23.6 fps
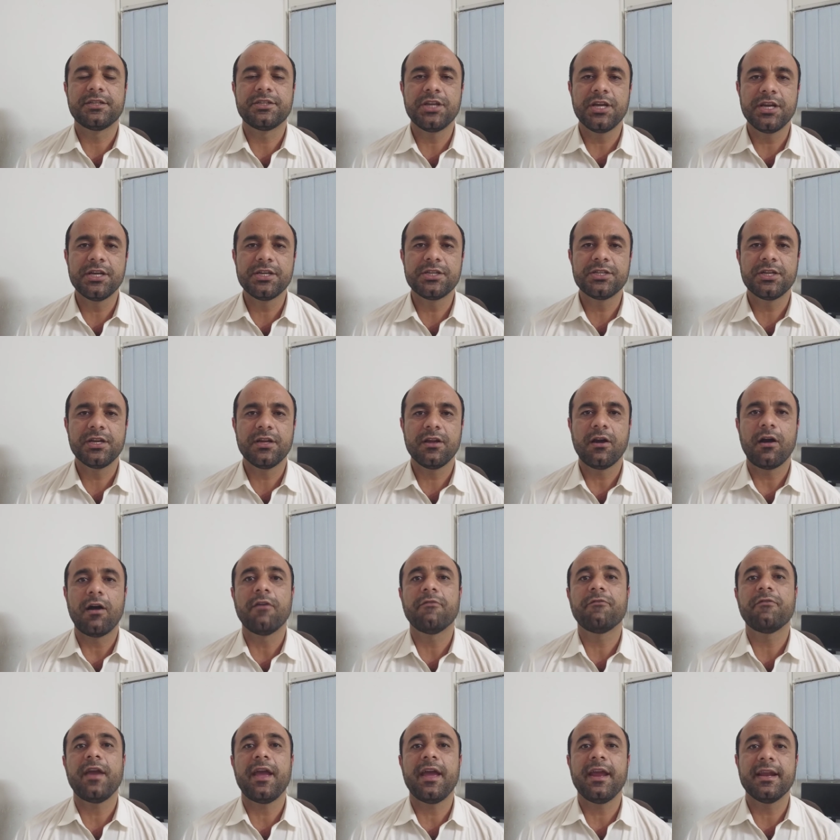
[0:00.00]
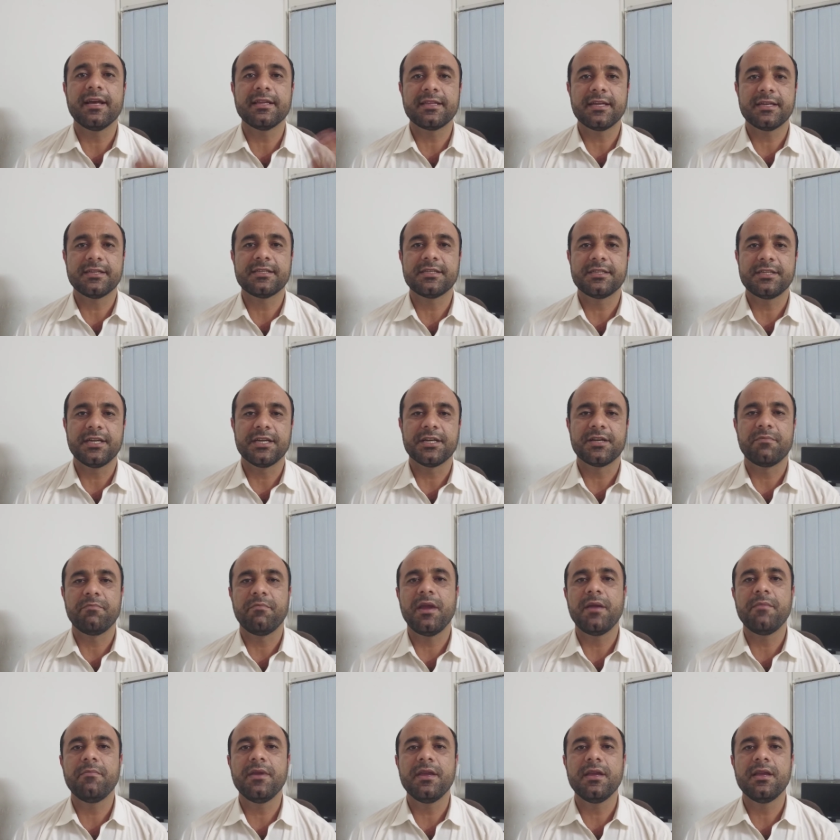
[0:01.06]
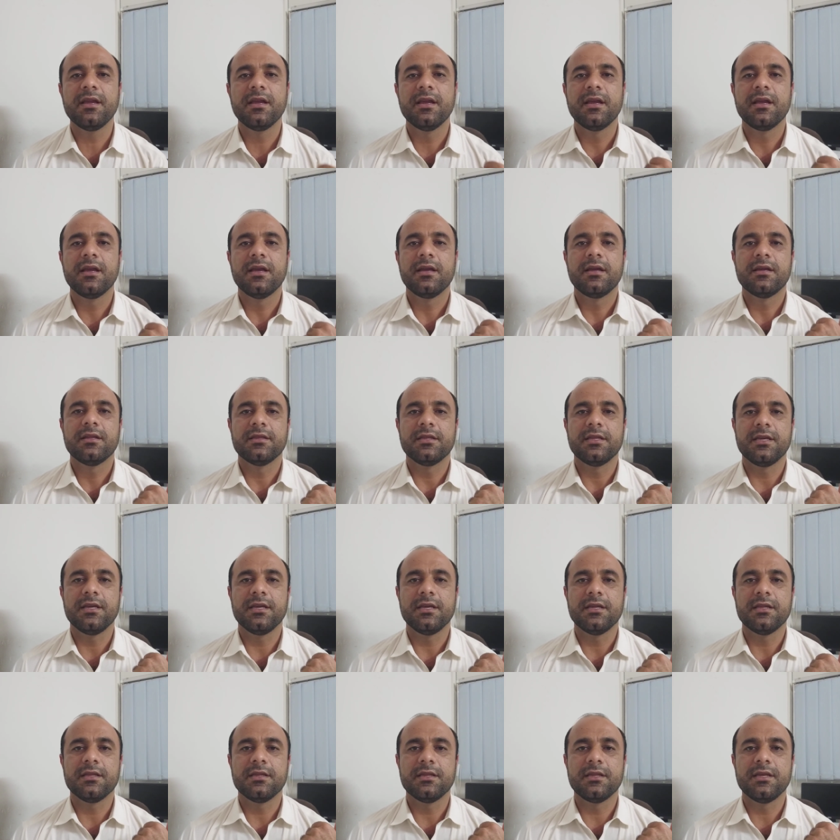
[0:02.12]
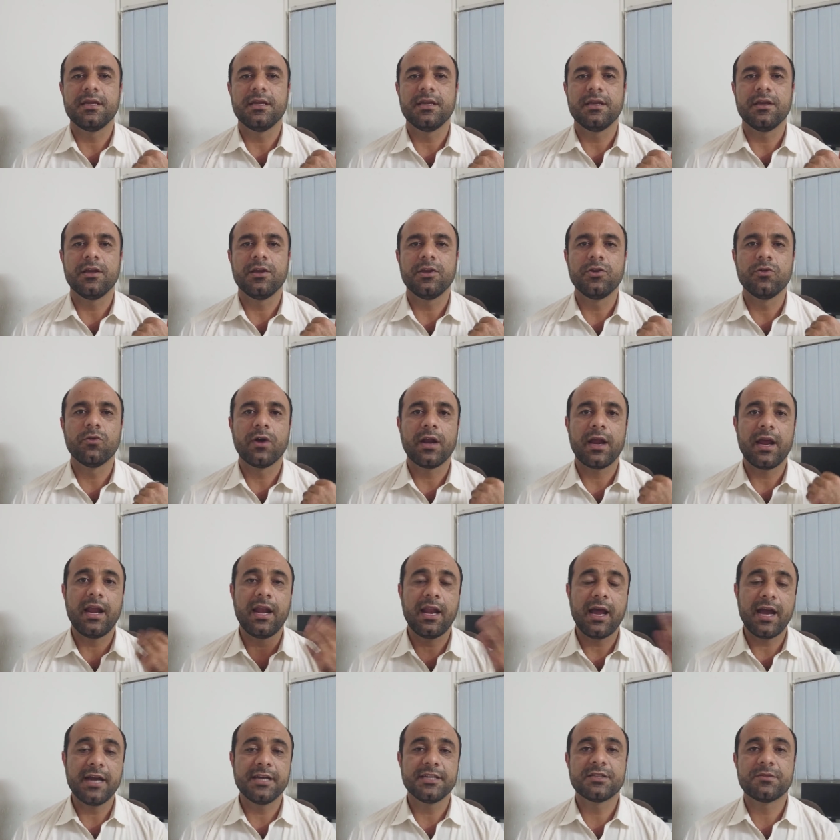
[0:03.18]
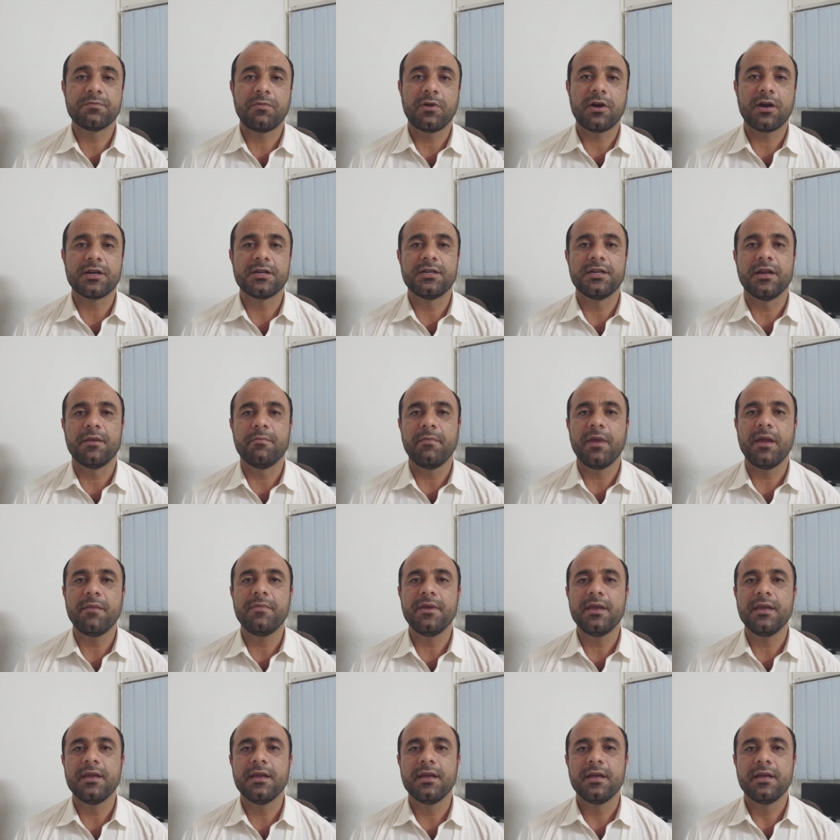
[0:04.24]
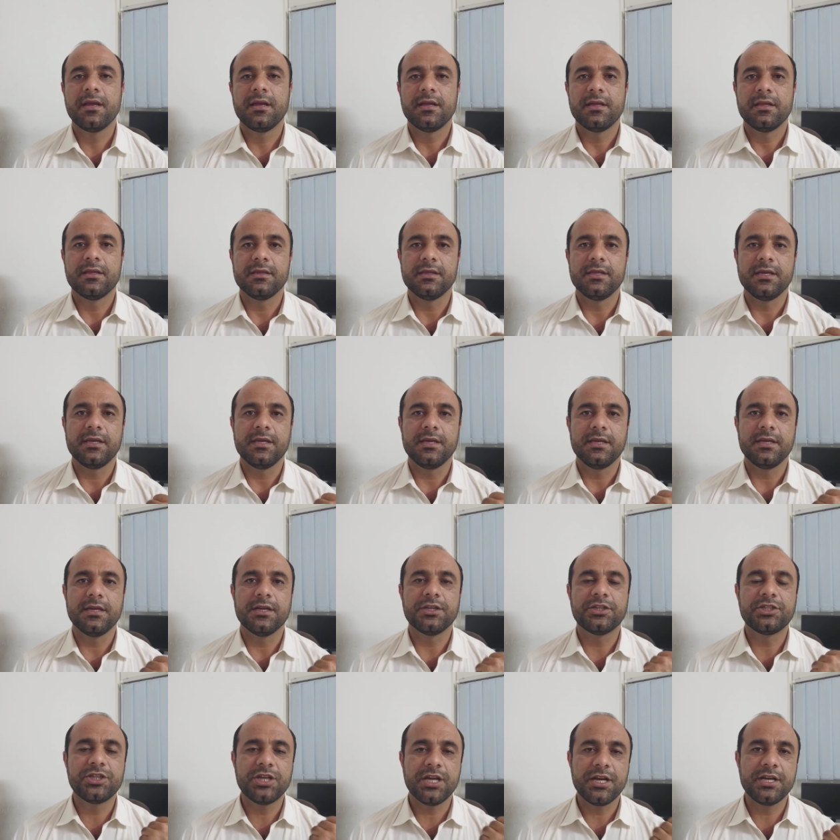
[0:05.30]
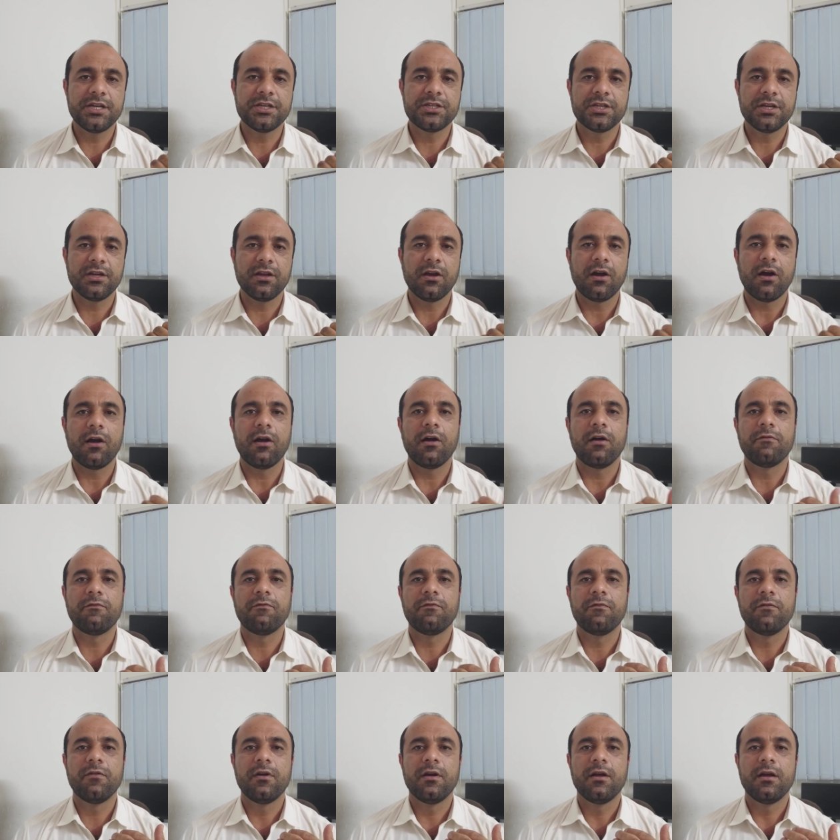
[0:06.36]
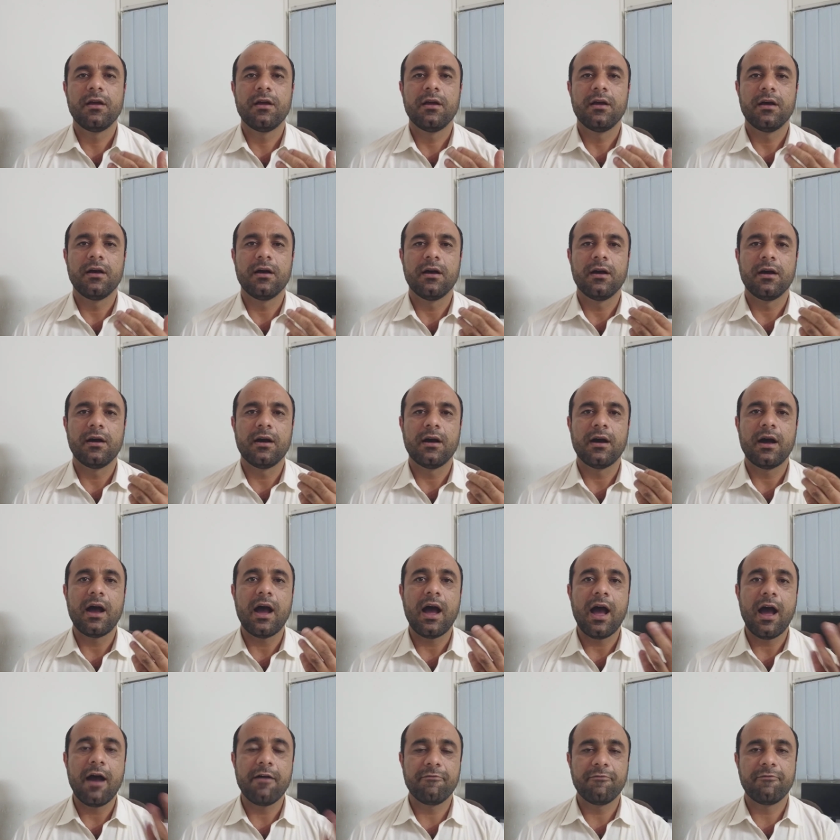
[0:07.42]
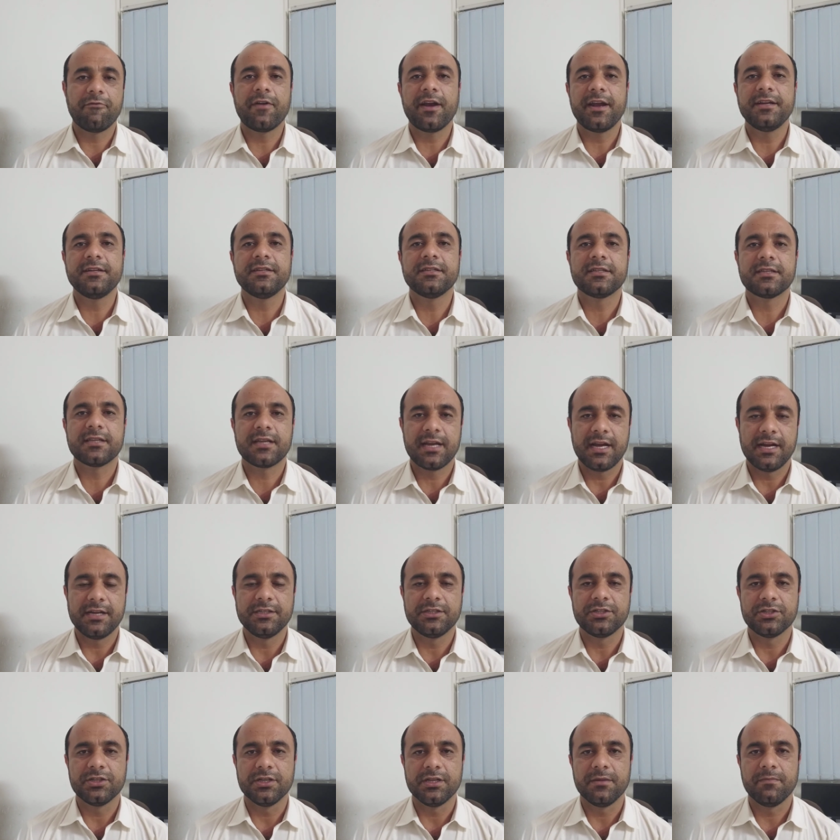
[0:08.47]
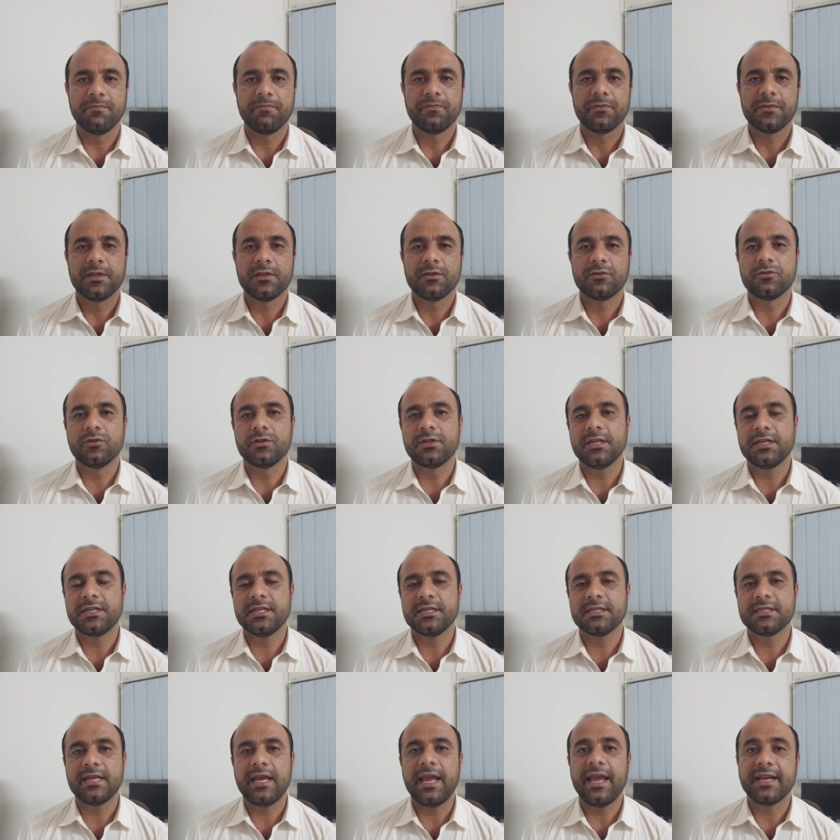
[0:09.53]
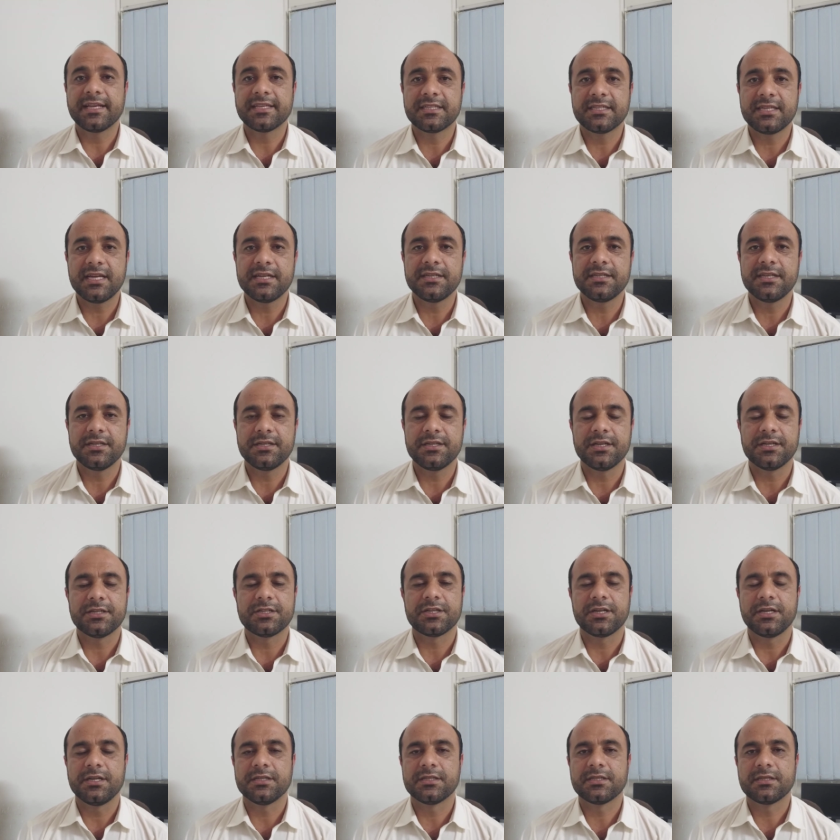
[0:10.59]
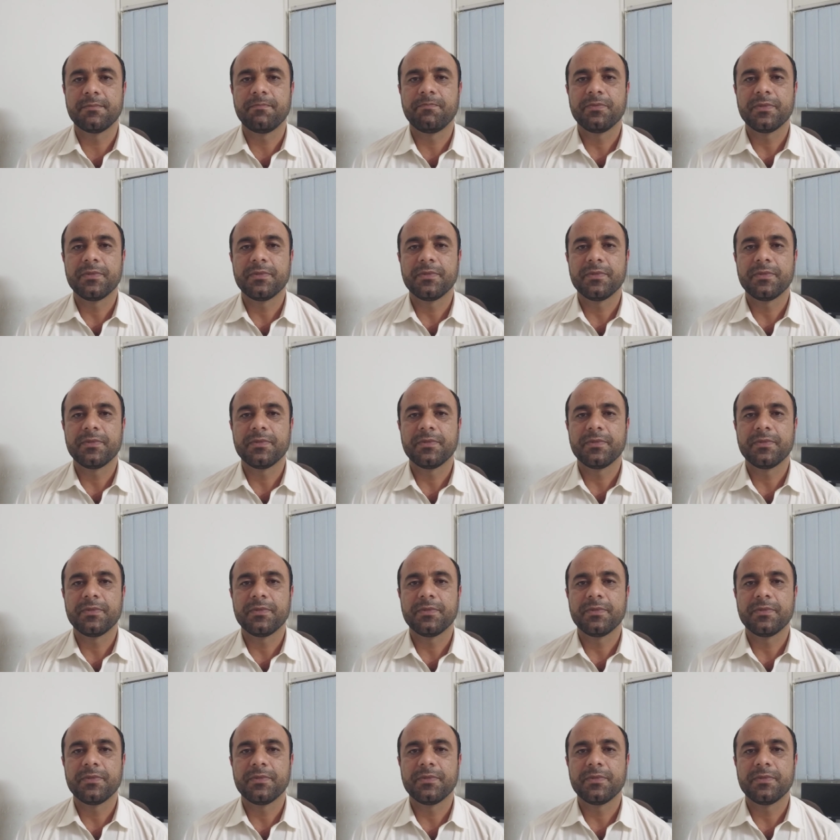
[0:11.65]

territory of another state maybe the the your alliance partner maybe the territory of uh, a friend's country so that is extended deterrence